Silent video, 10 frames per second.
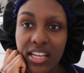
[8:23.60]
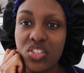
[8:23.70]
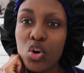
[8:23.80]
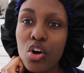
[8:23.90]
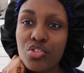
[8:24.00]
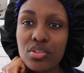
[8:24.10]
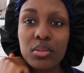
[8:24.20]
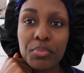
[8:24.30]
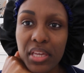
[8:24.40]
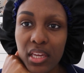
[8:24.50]
has called you to
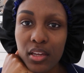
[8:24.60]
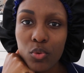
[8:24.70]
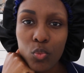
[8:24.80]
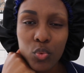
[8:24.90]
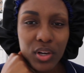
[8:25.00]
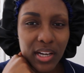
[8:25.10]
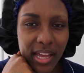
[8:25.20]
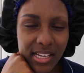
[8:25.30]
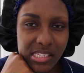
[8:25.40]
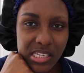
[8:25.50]
be. What
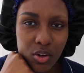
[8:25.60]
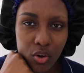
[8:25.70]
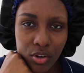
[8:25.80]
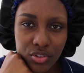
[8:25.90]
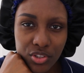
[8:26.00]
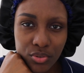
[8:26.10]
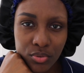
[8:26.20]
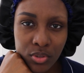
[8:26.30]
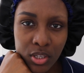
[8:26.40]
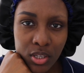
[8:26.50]
has He called
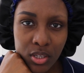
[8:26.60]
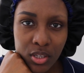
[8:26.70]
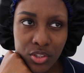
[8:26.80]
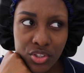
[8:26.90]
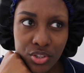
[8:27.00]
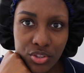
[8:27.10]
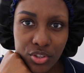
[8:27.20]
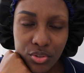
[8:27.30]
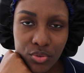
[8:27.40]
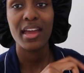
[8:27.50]
you to
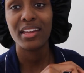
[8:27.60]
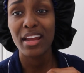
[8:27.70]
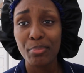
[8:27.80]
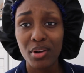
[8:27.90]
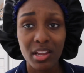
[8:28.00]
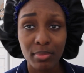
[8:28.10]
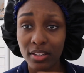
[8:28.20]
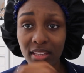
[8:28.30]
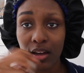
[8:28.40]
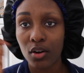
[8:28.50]
do. And I pray
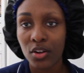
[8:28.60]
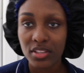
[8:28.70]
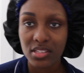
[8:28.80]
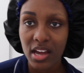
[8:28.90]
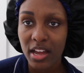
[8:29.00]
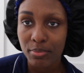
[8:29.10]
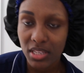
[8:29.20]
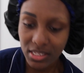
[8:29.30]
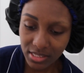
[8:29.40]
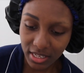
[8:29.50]
about that all the time
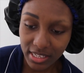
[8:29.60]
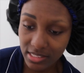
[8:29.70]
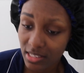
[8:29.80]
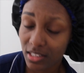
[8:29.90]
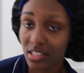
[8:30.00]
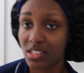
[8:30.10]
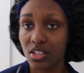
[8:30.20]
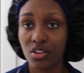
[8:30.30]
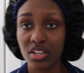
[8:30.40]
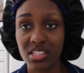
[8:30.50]
because, like I said,
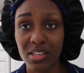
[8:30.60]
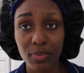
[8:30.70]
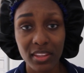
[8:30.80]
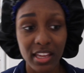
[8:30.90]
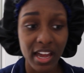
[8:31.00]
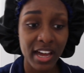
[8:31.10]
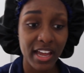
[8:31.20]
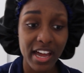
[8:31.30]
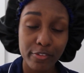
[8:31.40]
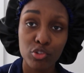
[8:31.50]
insecurity is something that I
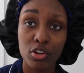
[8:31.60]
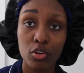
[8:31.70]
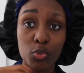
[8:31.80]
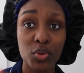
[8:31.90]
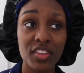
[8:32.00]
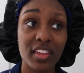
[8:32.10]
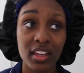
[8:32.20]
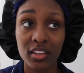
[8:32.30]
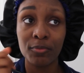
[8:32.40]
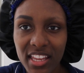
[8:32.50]
have struggled with,
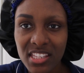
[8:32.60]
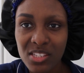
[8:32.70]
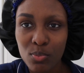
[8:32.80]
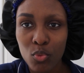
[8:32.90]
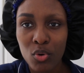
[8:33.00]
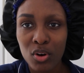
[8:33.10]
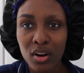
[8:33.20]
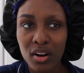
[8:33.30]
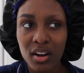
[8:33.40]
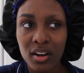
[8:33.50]
and it's
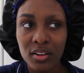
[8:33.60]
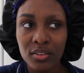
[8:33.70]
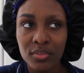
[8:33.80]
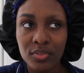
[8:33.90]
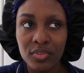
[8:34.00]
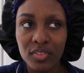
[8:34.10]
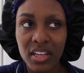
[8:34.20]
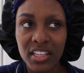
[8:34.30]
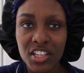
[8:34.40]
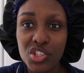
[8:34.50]
more of
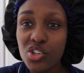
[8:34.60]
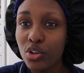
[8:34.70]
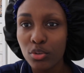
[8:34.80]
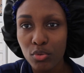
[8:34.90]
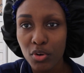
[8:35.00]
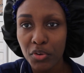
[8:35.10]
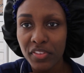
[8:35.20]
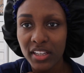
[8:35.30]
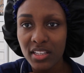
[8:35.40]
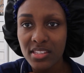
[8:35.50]
an internal growth
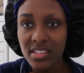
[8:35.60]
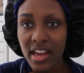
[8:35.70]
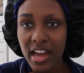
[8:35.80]
that needs to